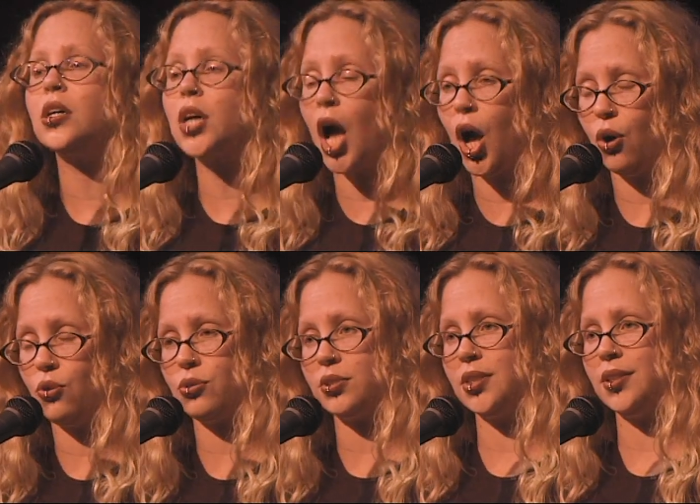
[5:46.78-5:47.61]

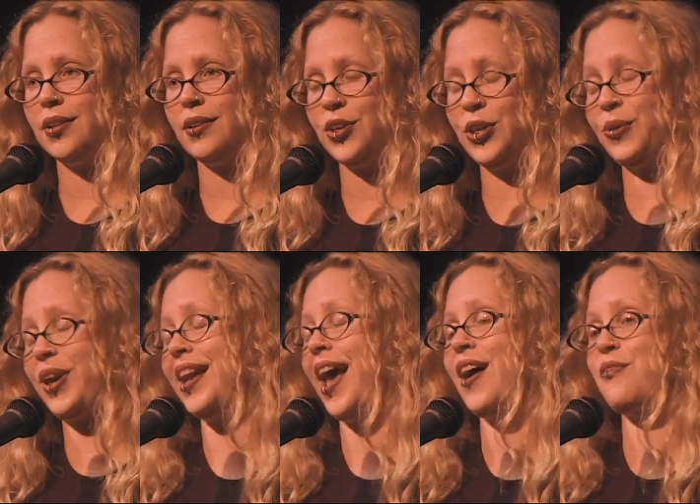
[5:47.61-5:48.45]
go. You
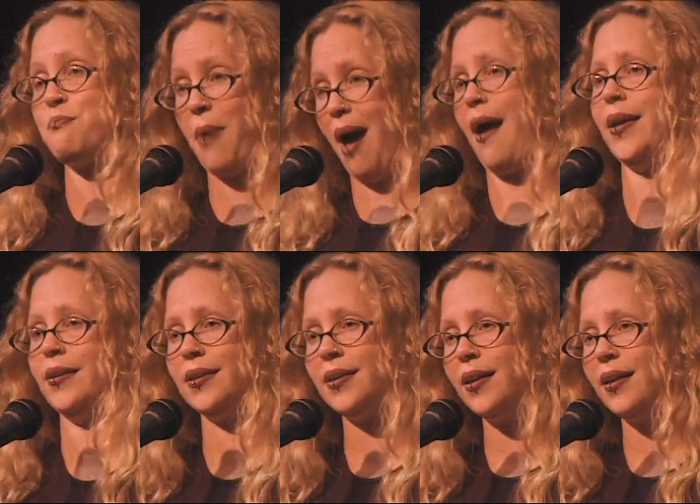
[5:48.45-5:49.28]
can have
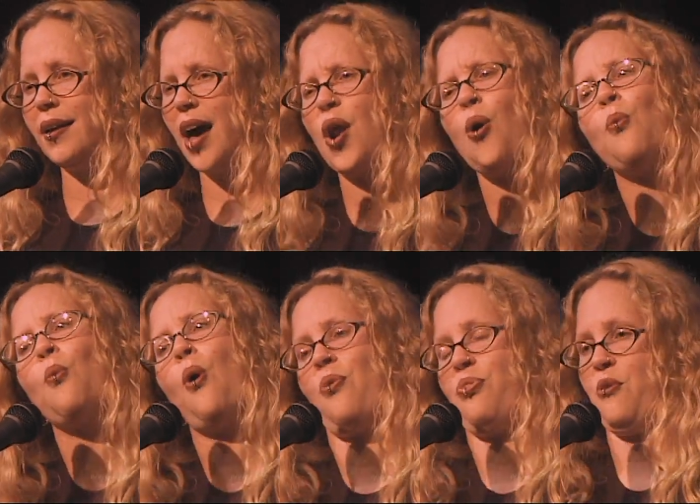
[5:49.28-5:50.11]
mine. I
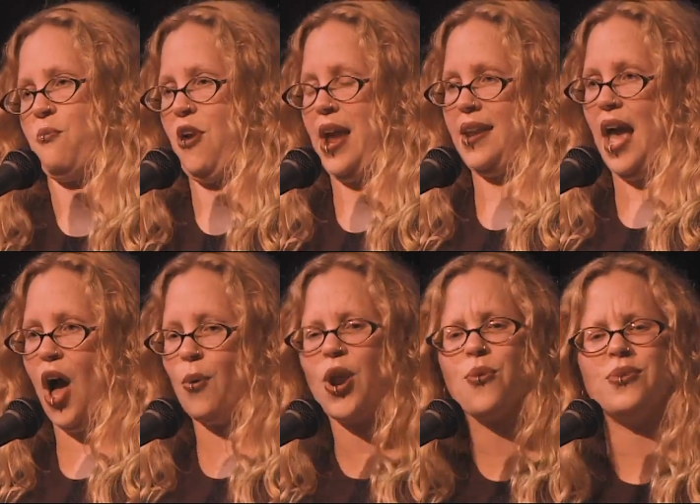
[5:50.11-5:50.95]
don't want them right
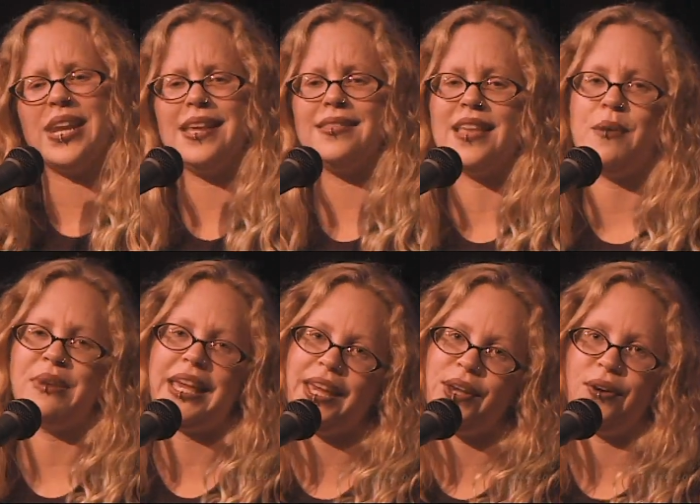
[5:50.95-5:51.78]
now. I don't need them
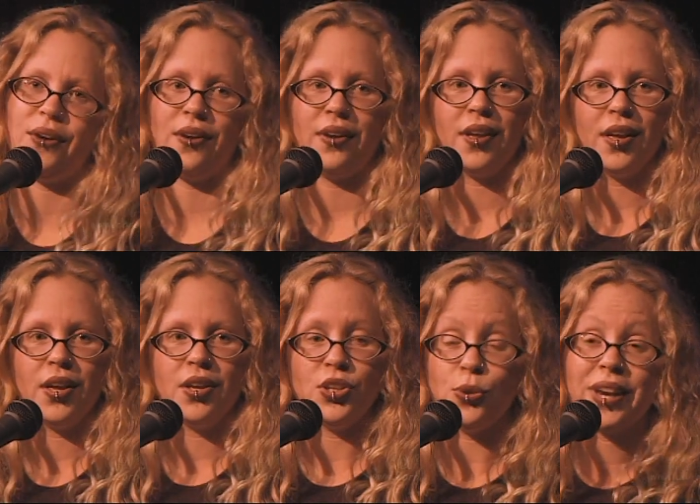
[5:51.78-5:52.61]
here.
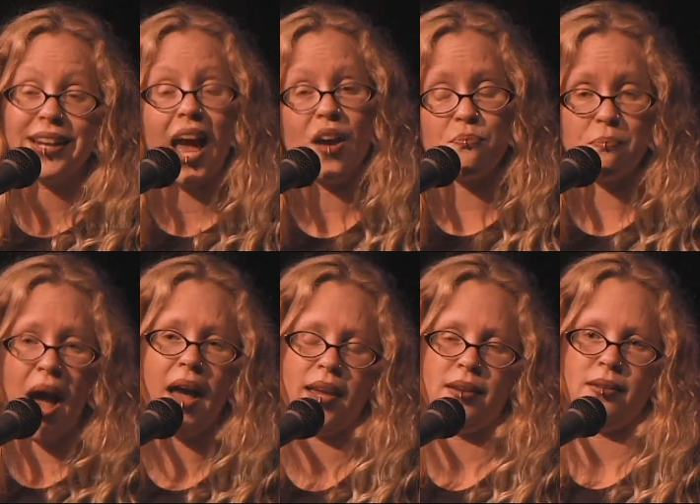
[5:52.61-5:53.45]
You can have
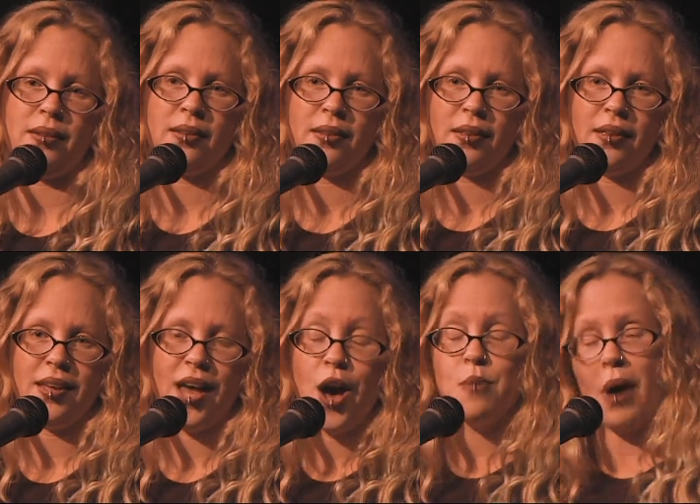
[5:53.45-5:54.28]
mine
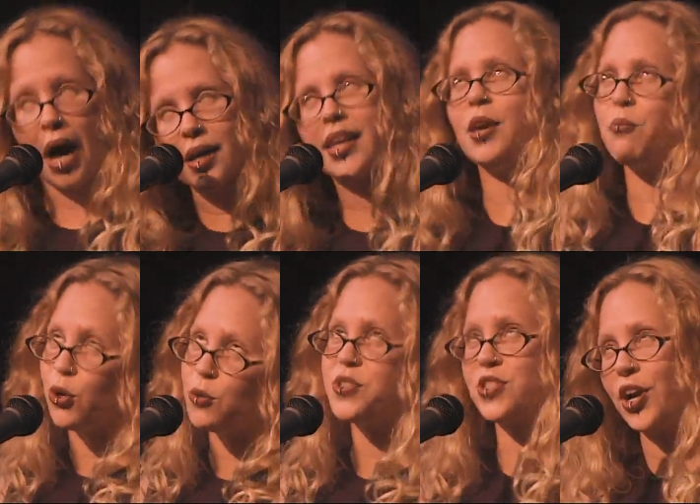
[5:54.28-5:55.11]
hunky
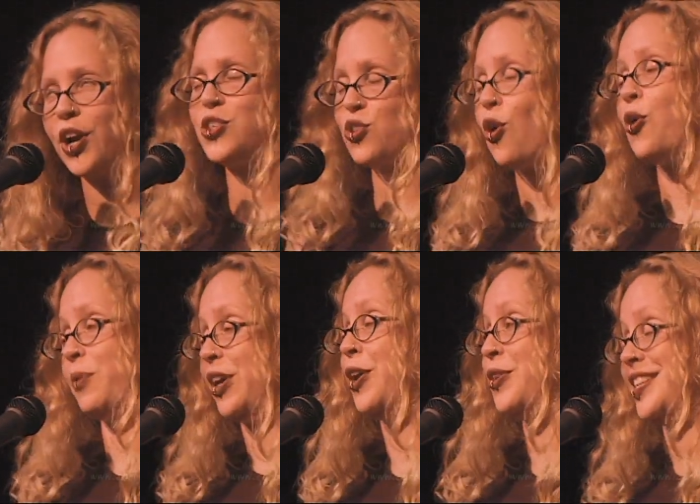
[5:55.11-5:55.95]
boobster,
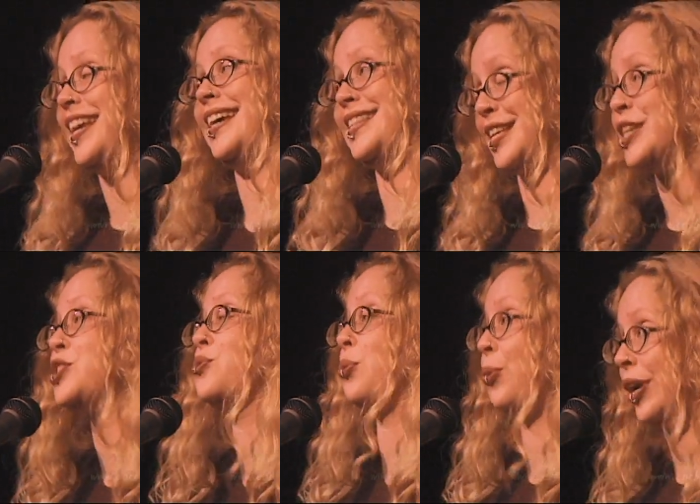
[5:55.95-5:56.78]
torpedo
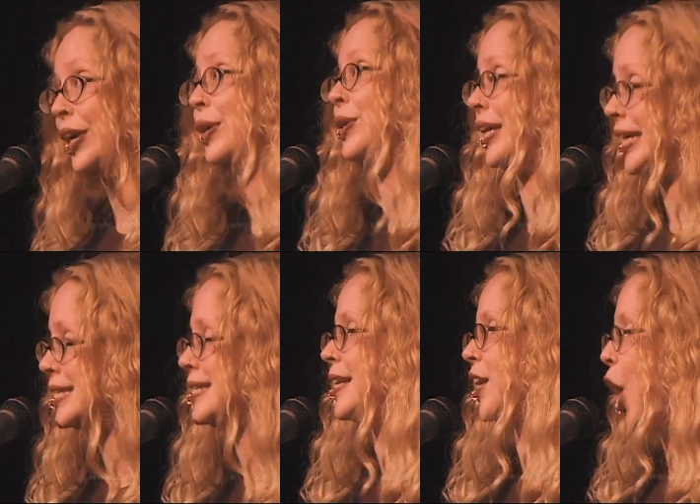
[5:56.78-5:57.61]
tits. It's real
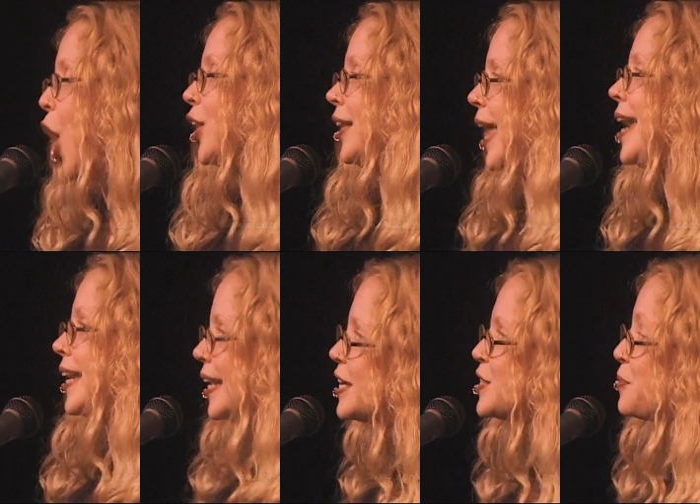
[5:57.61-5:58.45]
easy to call it like
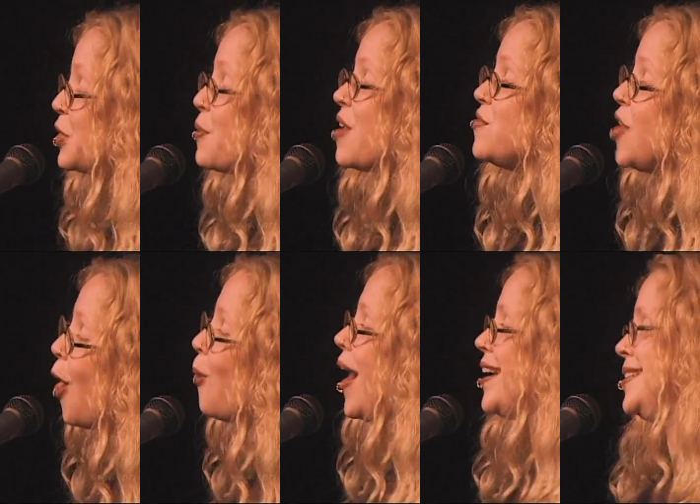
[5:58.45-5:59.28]
it is when you have
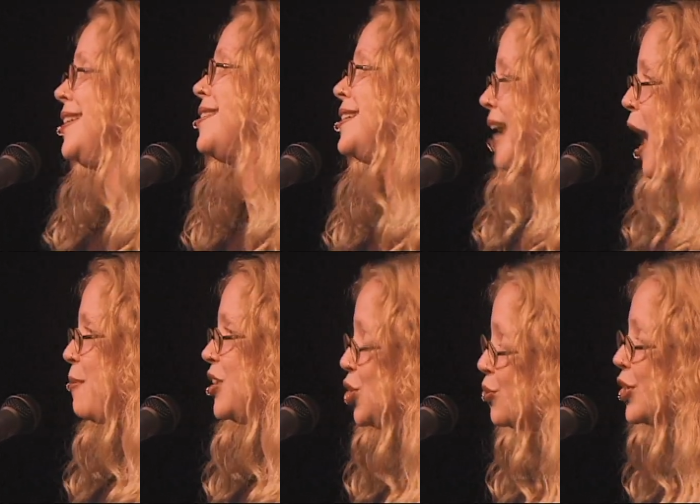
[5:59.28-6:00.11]
no idea the
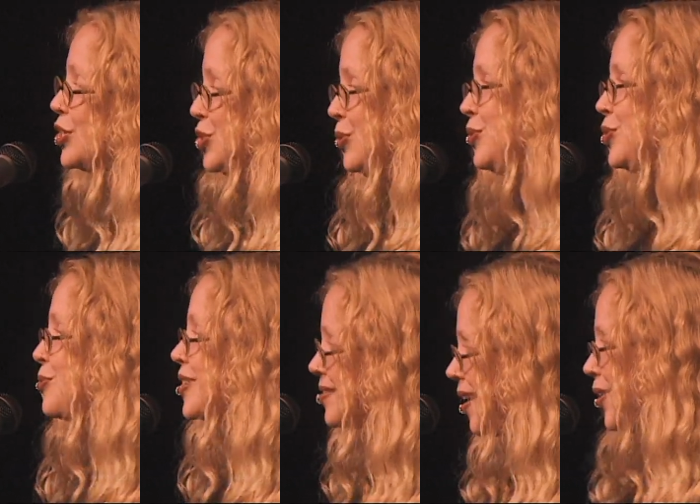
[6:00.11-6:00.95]
damage you can do
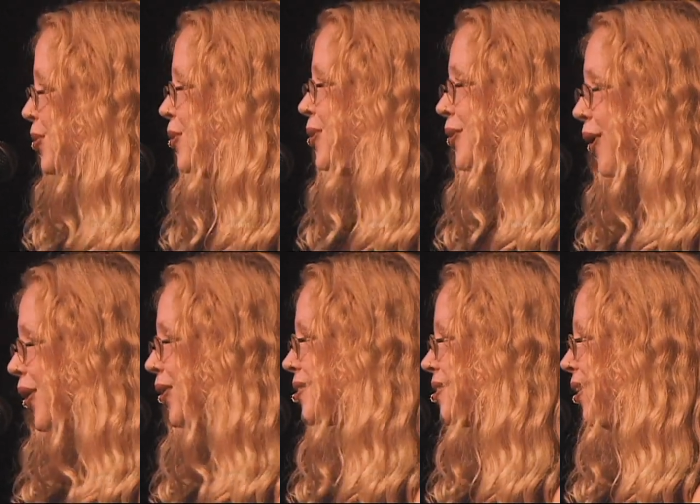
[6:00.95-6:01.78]
to a 10 year old
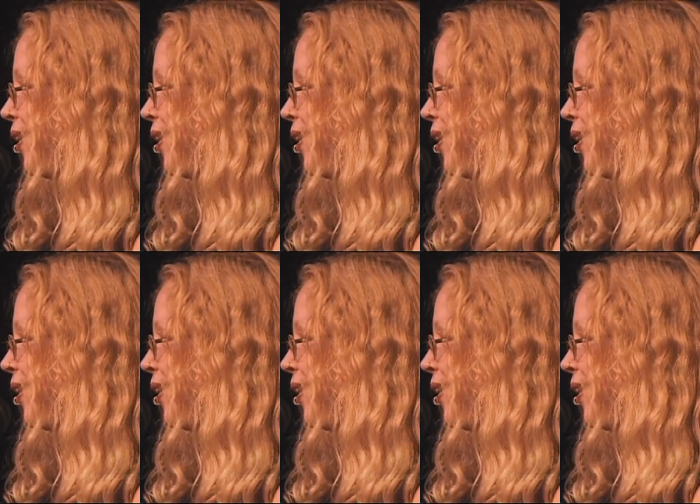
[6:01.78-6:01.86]
heart.